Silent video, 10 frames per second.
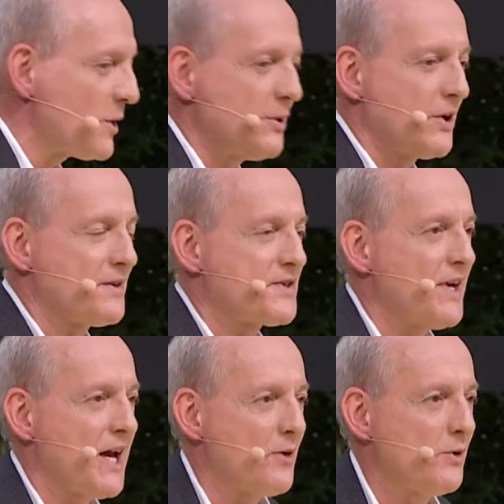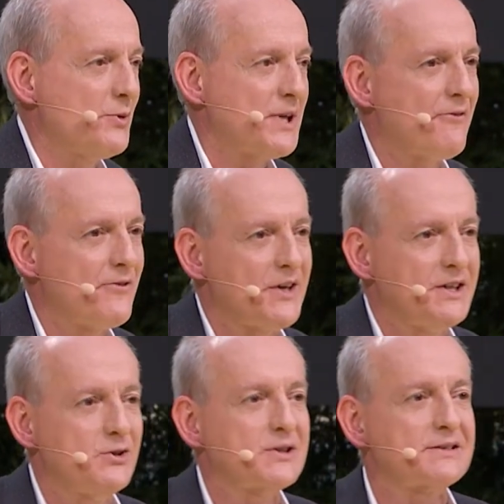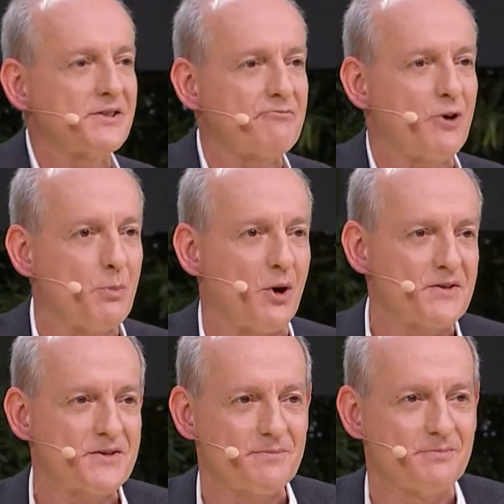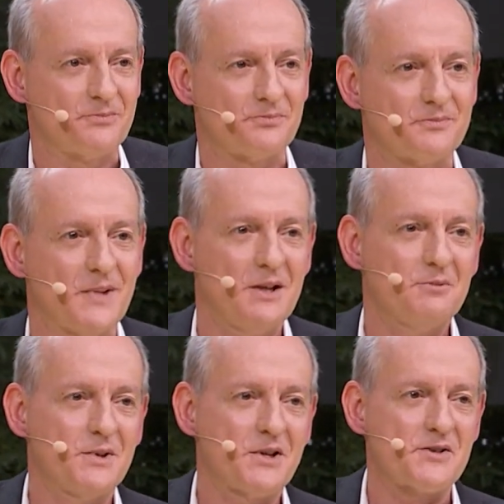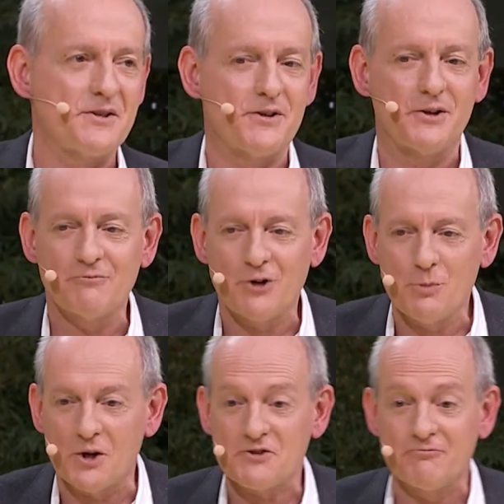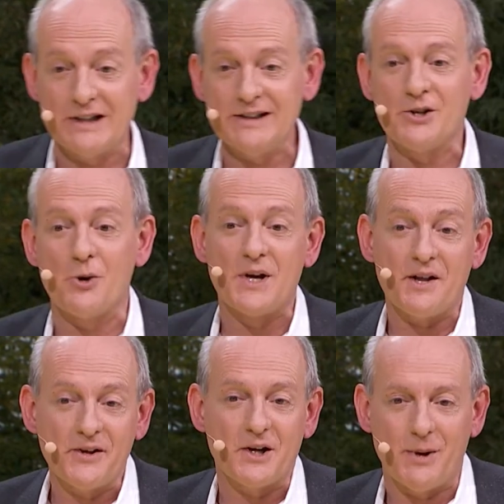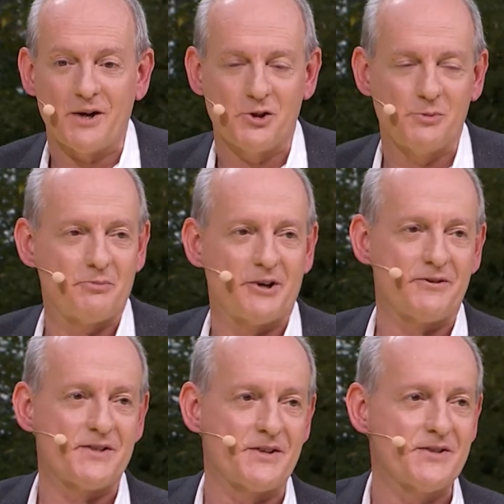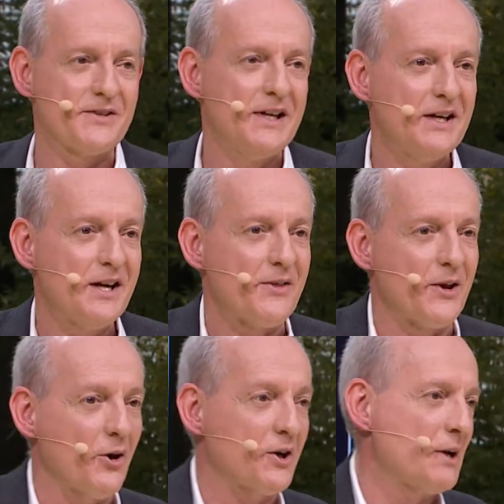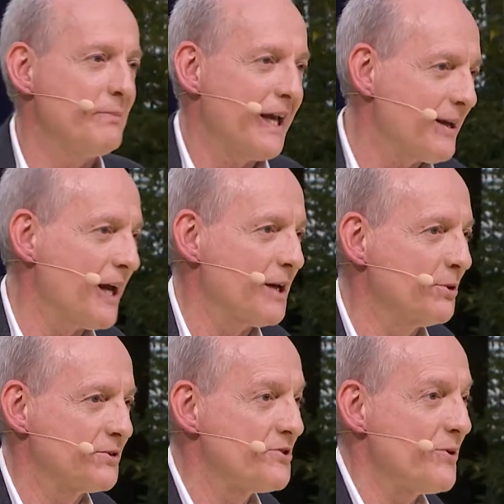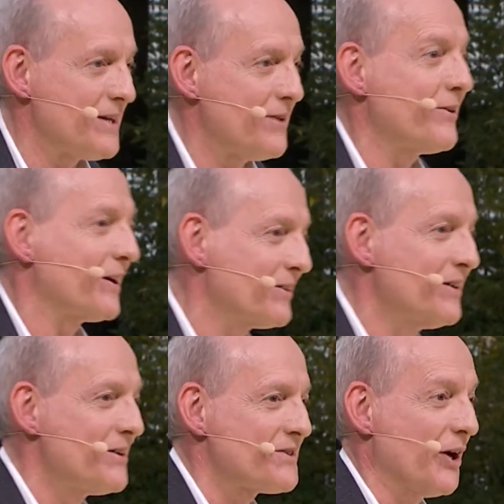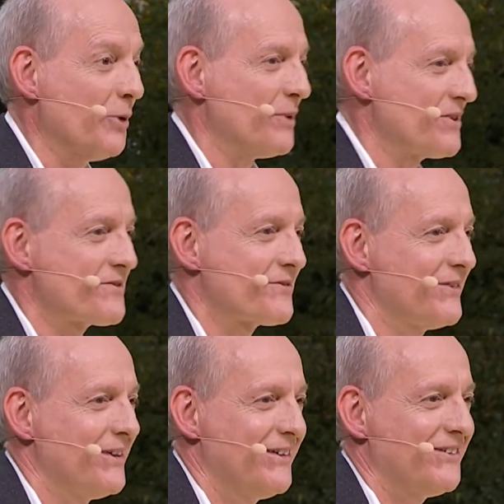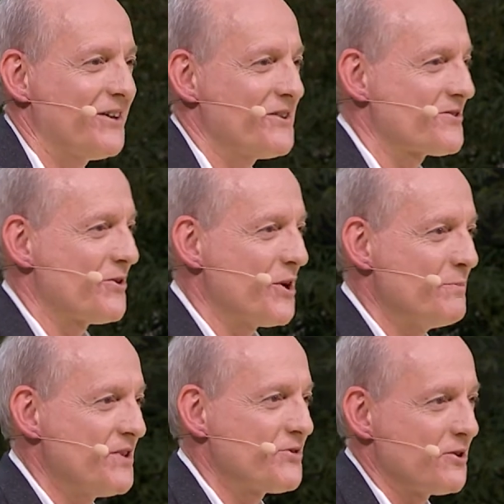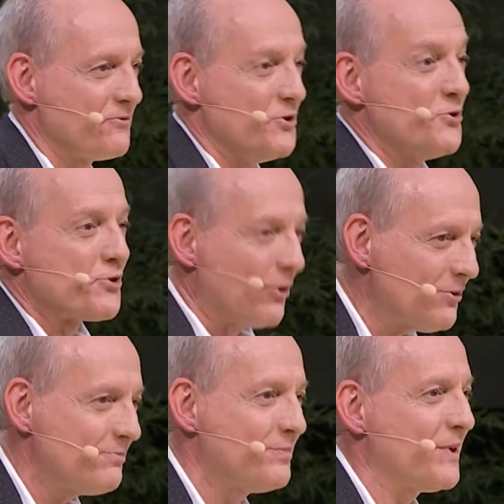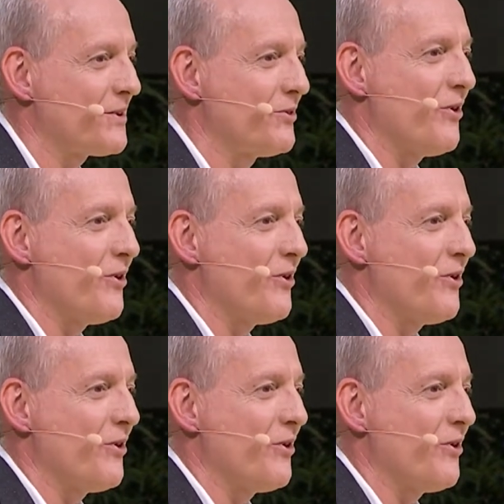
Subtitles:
we were going to say, we would have very useless robots. Because if the robots really know nothing about human preferences, they're not going to be able to do anything to help us, right? So they'd be sort of neutral, but